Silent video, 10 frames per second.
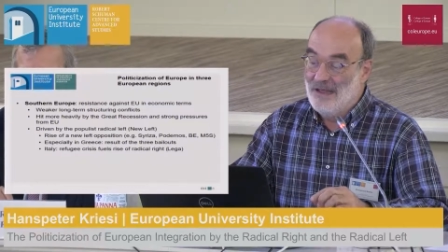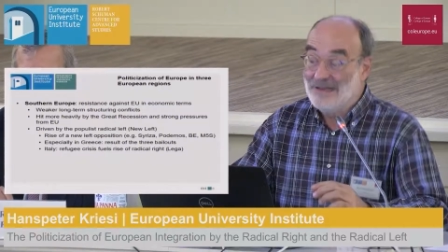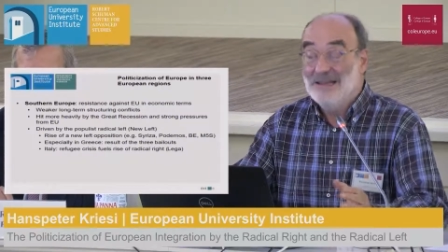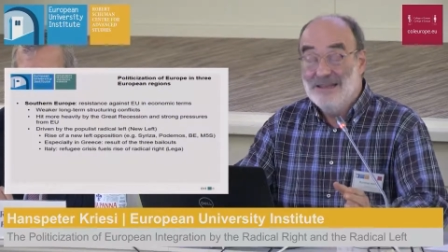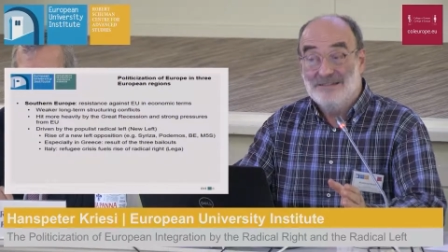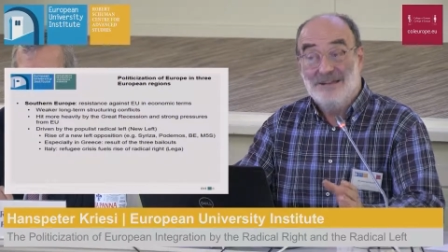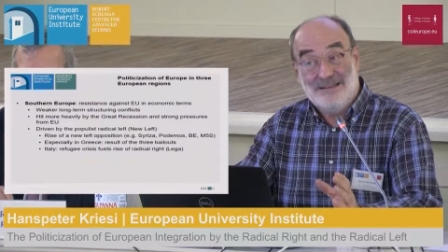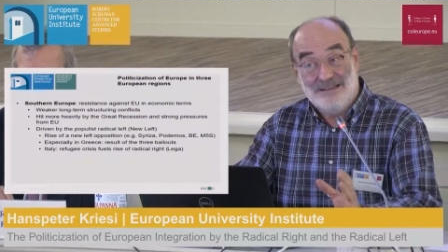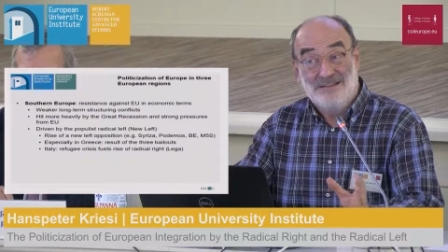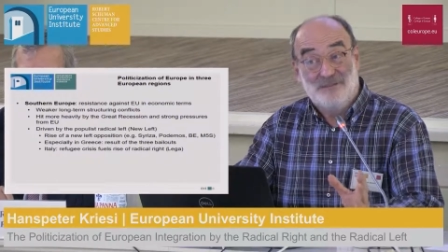At least
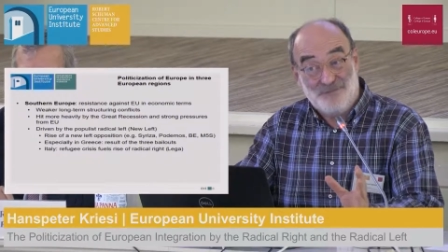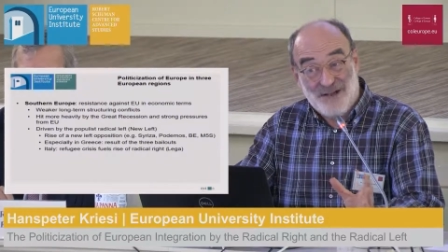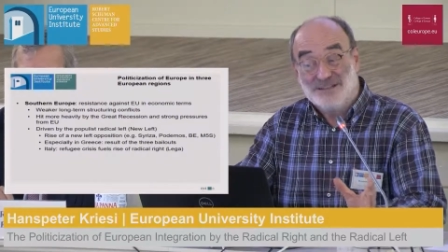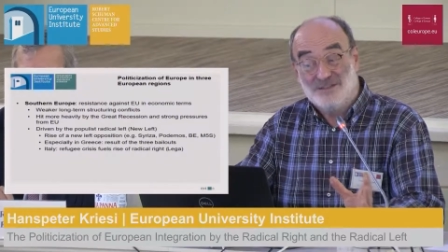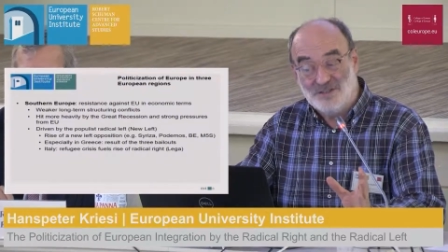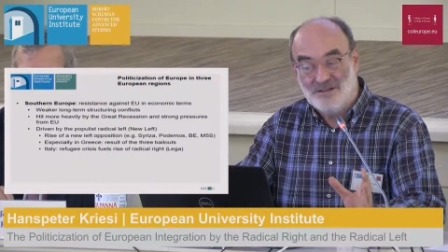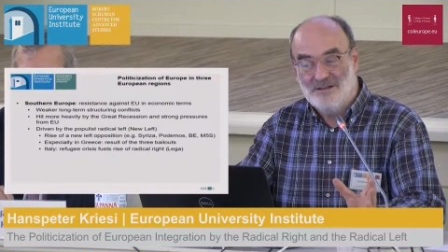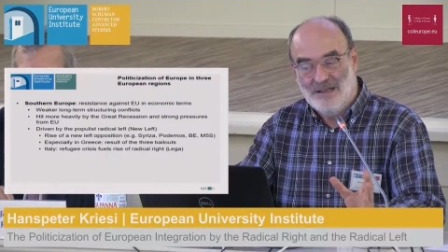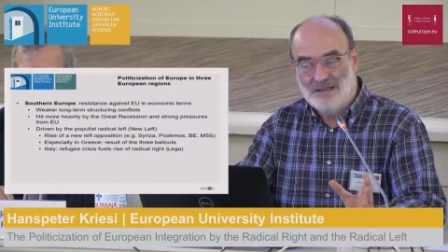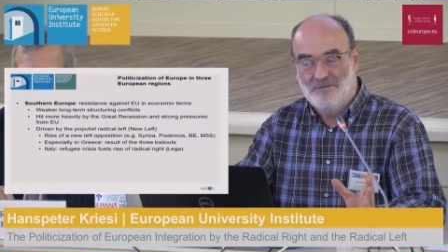it is a
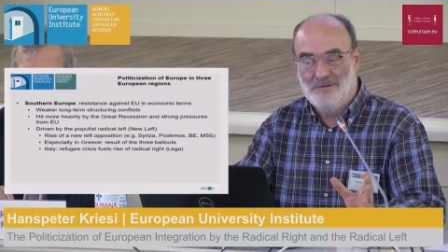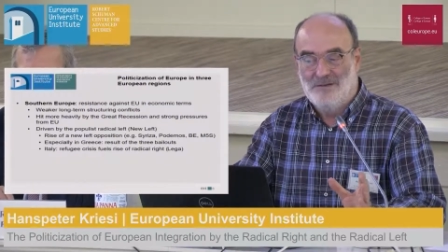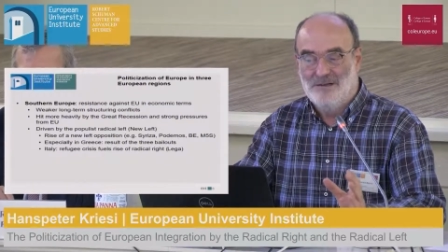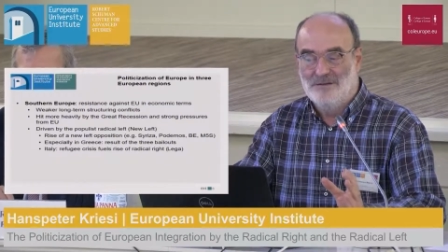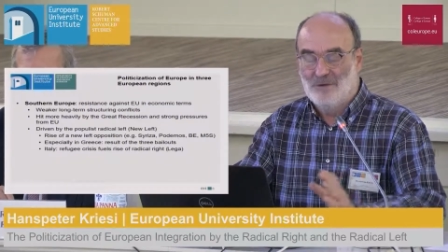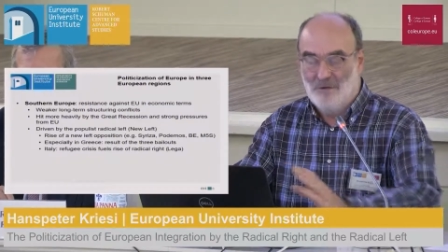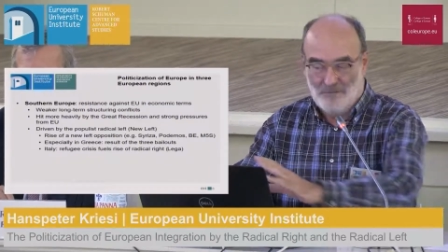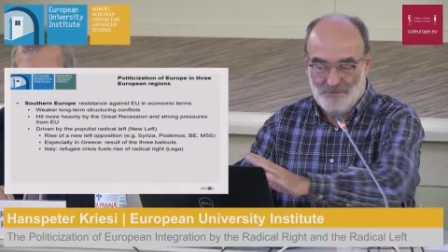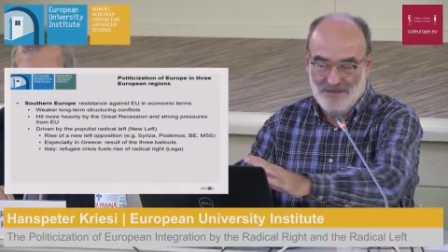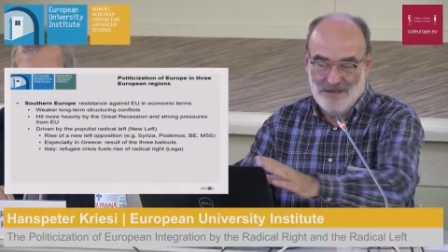functional equivalent
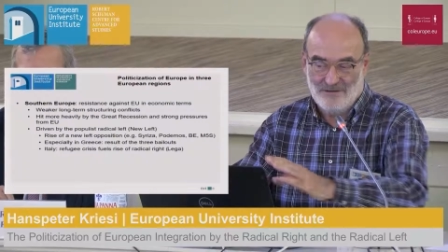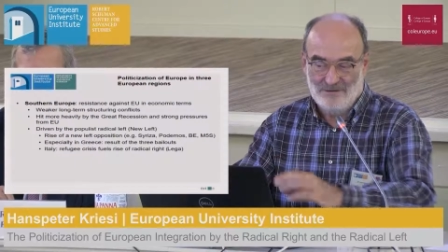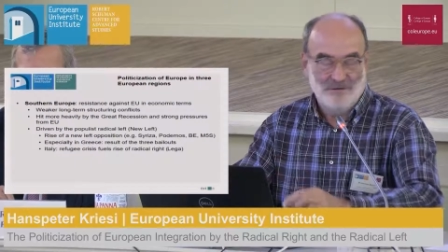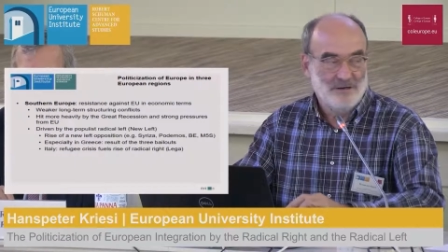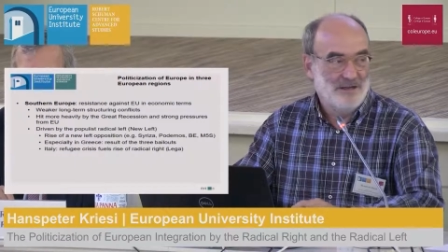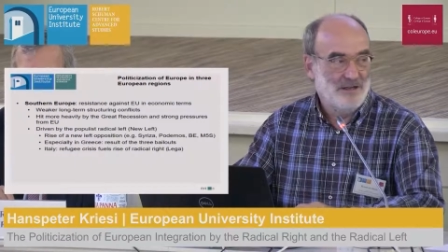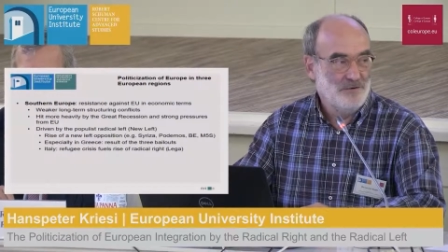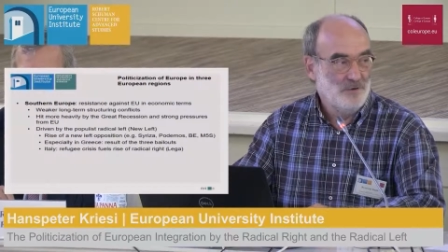of the other uh,